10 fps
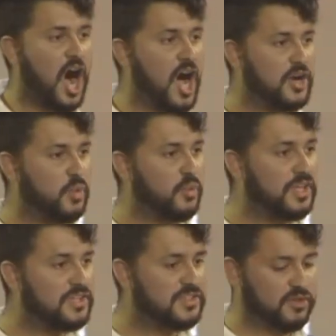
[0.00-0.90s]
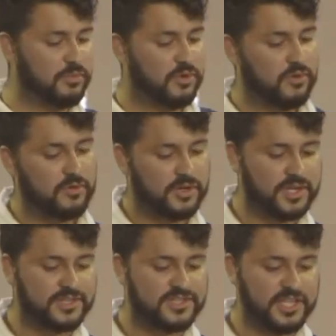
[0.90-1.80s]
unreasonable
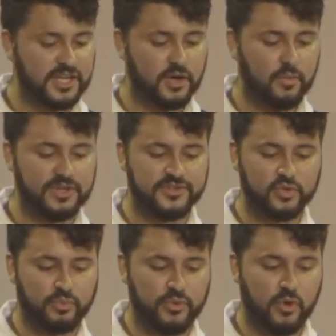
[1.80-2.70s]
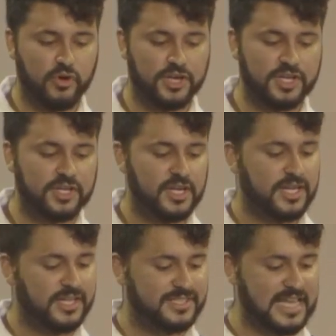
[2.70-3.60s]
conceit of one's superiority
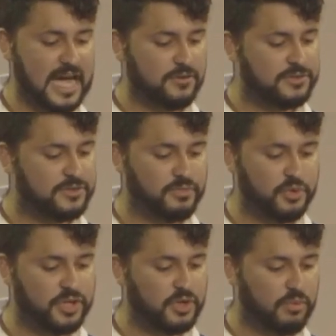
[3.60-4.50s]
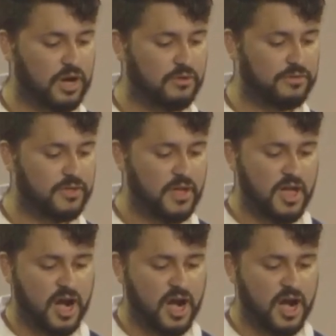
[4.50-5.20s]
in talents, beauty, wealth,